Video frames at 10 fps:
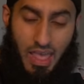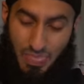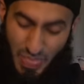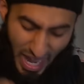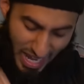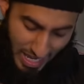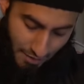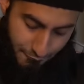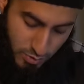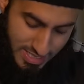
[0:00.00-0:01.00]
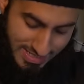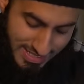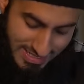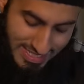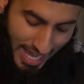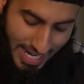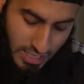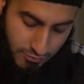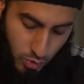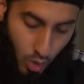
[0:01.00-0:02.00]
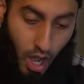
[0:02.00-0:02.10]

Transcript: that love which is inside of your